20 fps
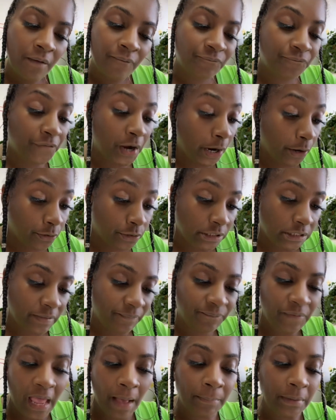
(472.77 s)
First,
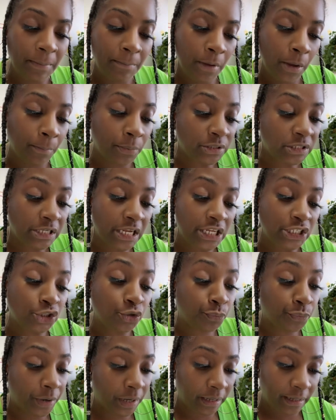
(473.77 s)
family members need to
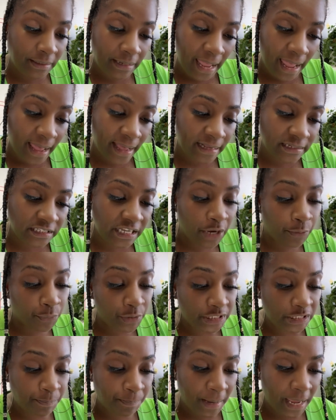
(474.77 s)
recognize and
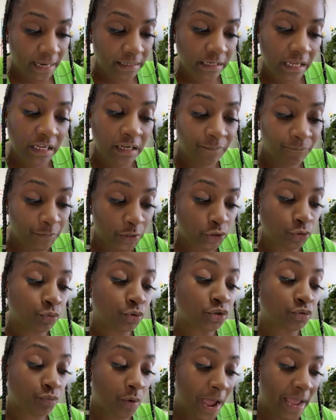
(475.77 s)
respect
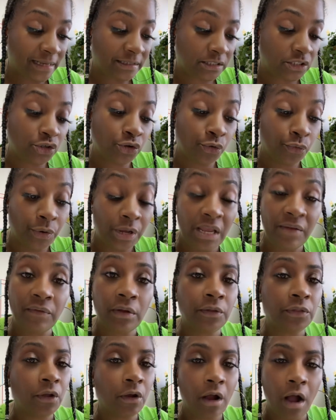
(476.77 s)
individuals' rights to grieve
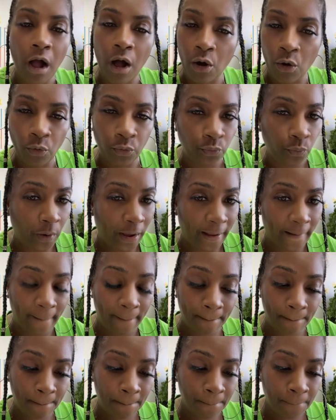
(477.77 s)
in their own way.
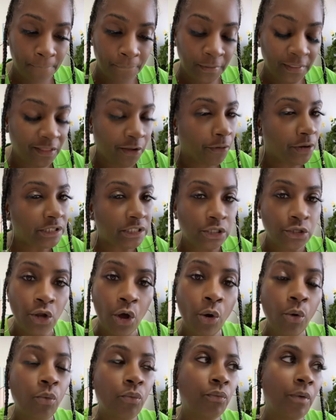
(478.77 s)
There is
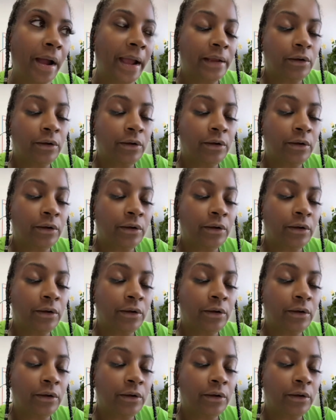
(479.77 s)
no right